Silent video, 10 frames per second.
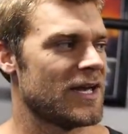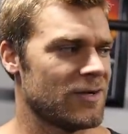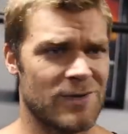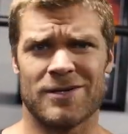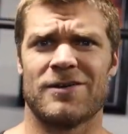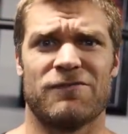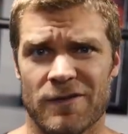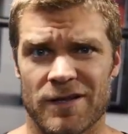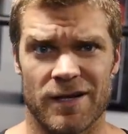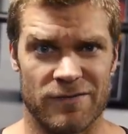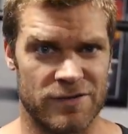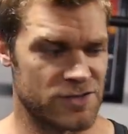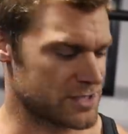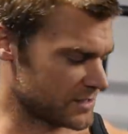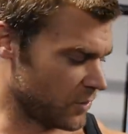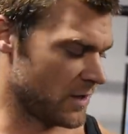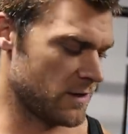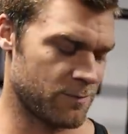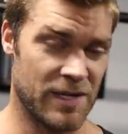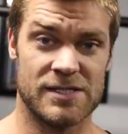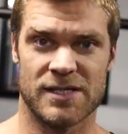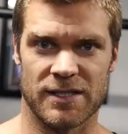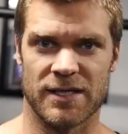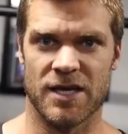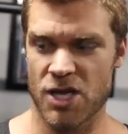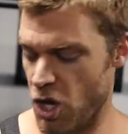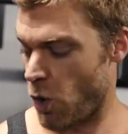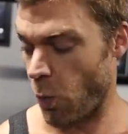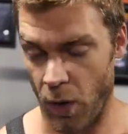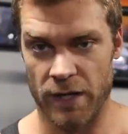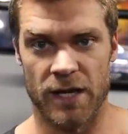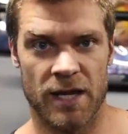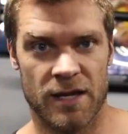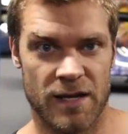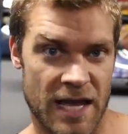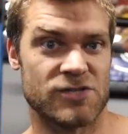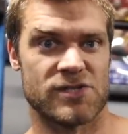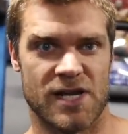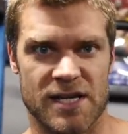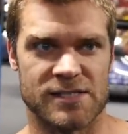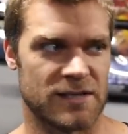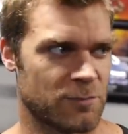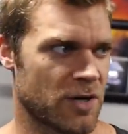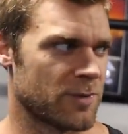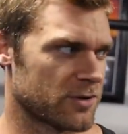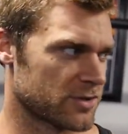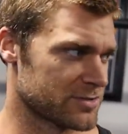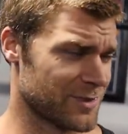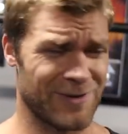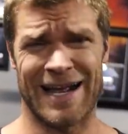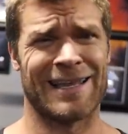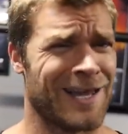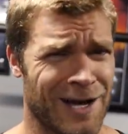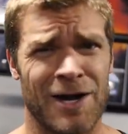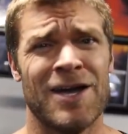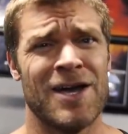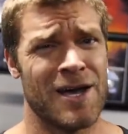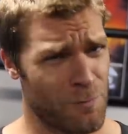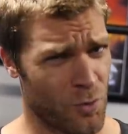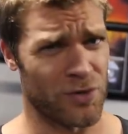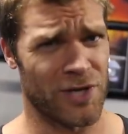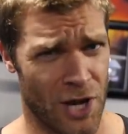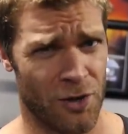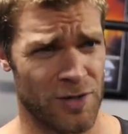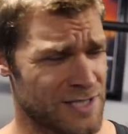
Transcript: And we can already feel it after just basically one exercise, like the barbell curls, but we got a lot more to go.